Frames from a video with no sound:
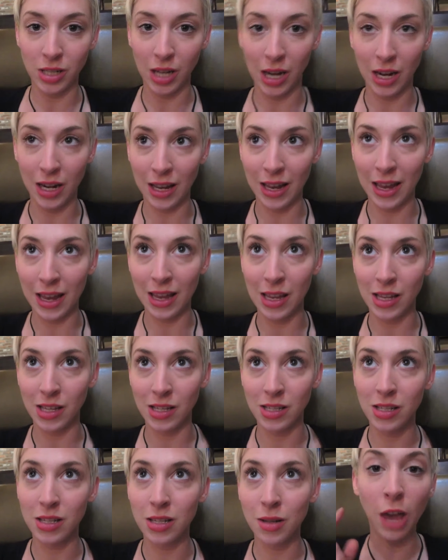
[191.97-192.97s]
date
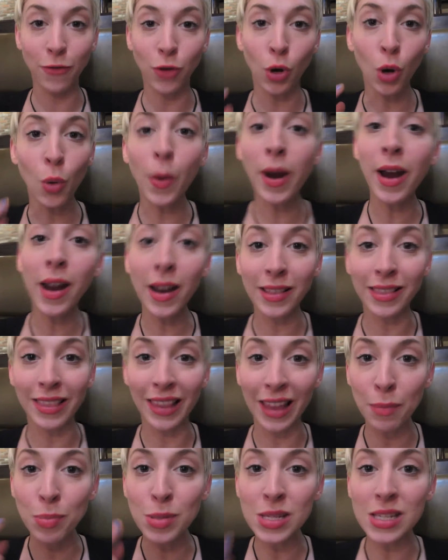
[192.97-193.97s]
is if you're wearing
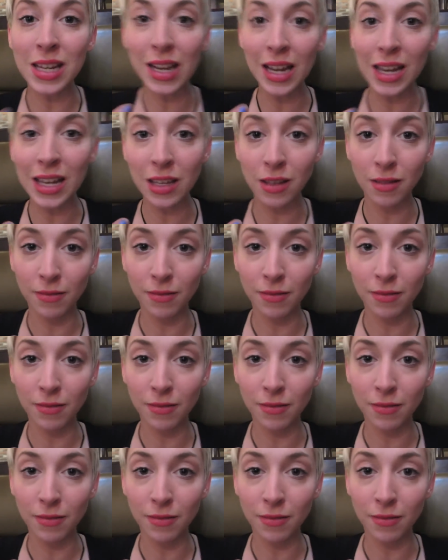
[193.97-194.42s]
lipstick,